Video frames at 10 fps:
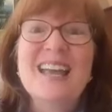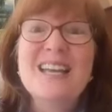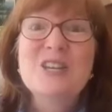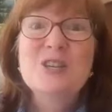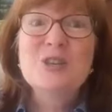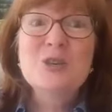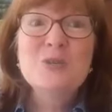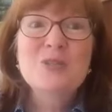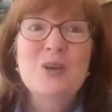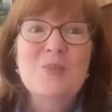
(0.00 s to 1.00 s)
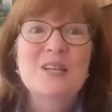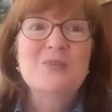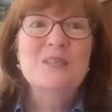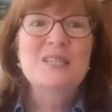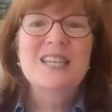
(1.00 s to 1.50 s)
Thank you so much,
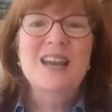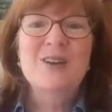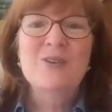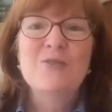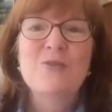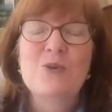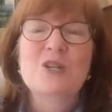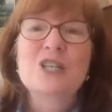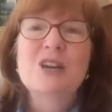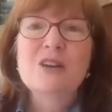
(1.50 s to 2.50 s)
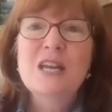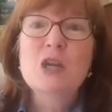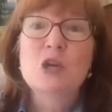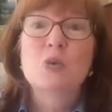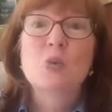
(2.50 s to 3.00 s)
Michelle, for sharing
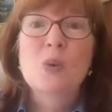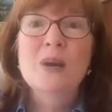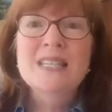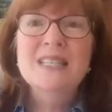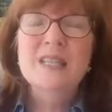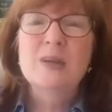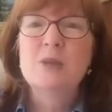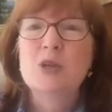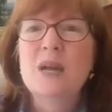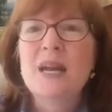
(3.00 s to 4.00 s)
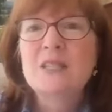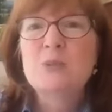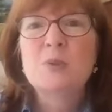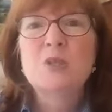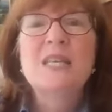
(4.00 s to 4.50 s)
your wisdom, your
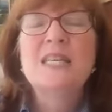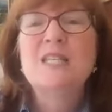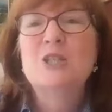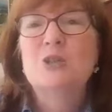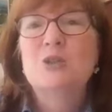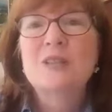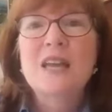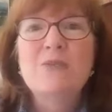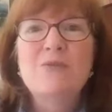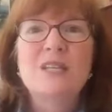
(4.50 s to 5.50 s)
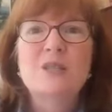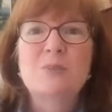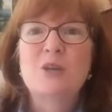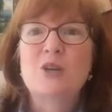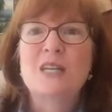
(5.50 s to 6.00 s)
expertise, your life
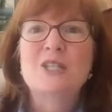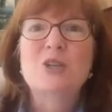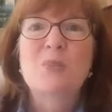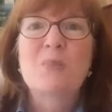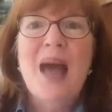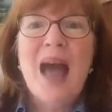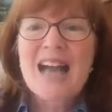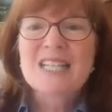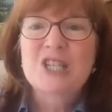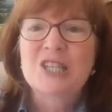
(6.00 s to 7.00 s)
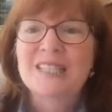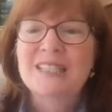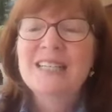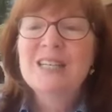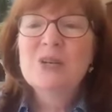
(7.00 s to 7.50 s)
experience, your
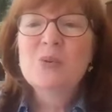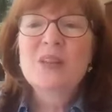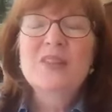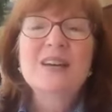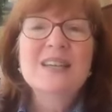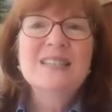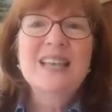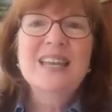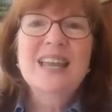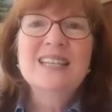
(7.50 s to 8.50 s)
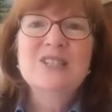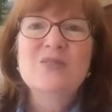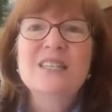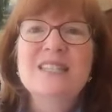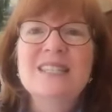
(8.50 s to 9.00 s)
passion with us at
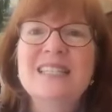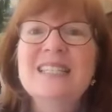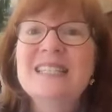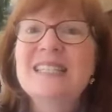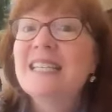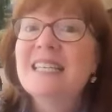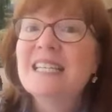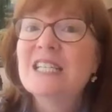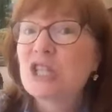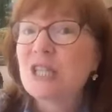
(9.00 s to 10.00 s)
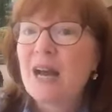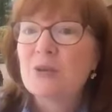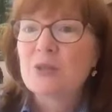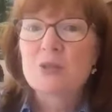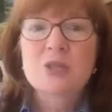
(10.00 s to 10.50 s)
SVCC
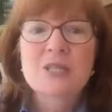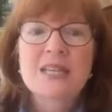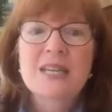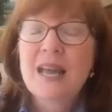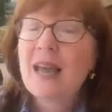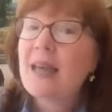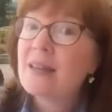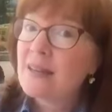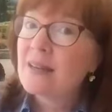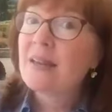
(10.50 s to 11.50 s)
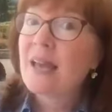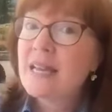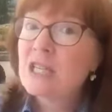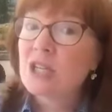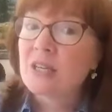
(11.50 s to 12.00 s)
Schnauzers, and
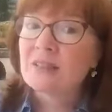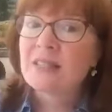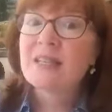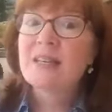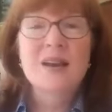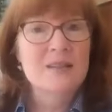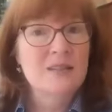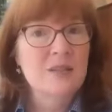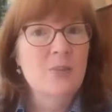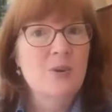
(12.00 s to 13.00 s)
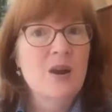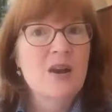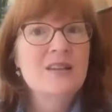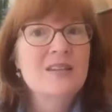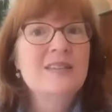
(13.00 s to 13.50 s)
occasionally a
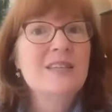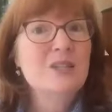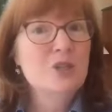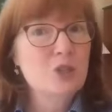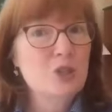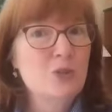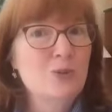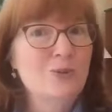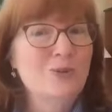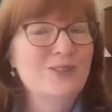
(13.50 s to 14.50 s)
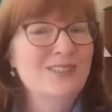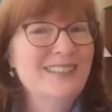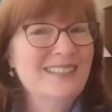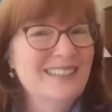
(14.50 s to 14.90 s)
surprise schnoodle.